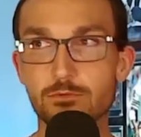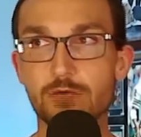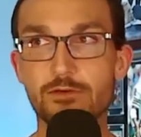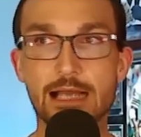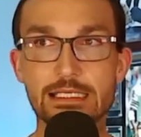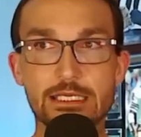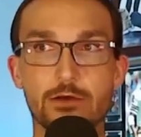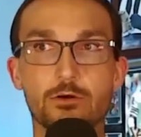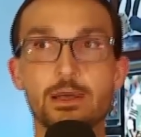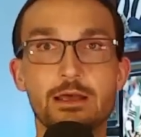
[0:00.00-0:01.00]
Well, fuck
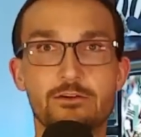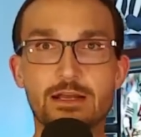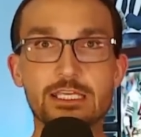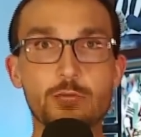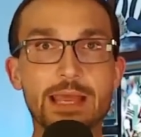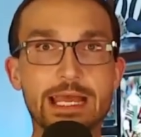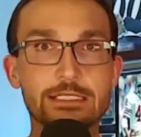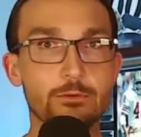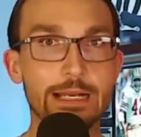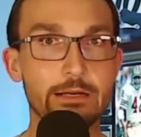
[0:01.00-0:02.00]
you,
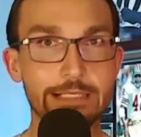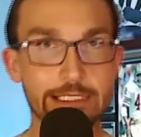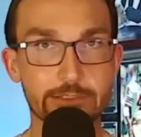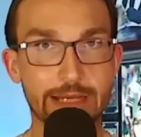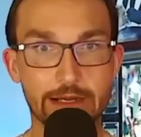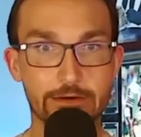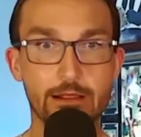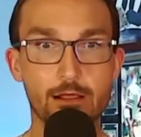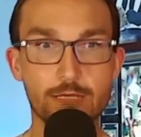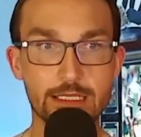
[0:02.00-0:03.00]
bitch. We don't need your beer at
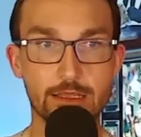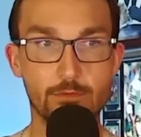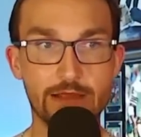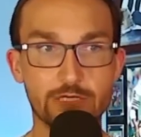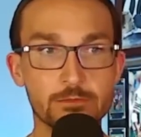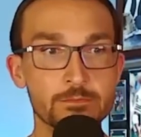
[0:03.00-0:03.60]
all whatsoever.